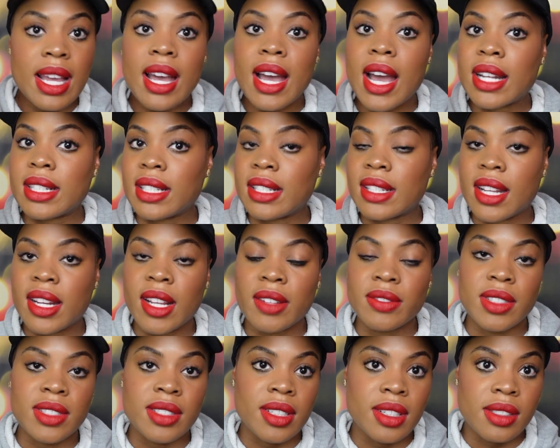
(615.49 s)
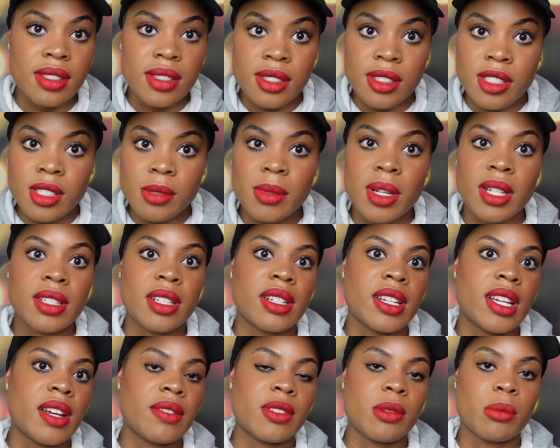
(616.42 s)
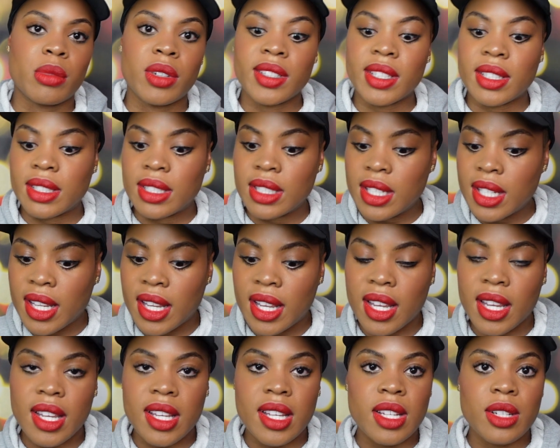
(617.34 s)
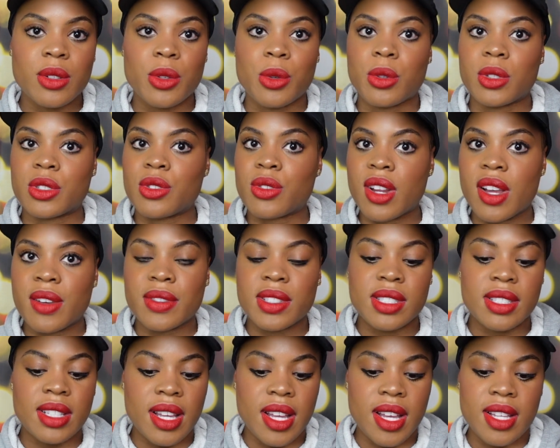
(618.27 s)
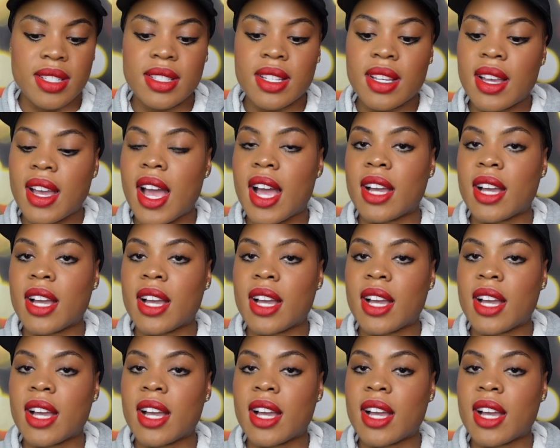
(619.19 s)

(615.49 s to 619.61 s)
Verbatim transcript: I did not have to touch up. I did not have to bring a decant or a travel size.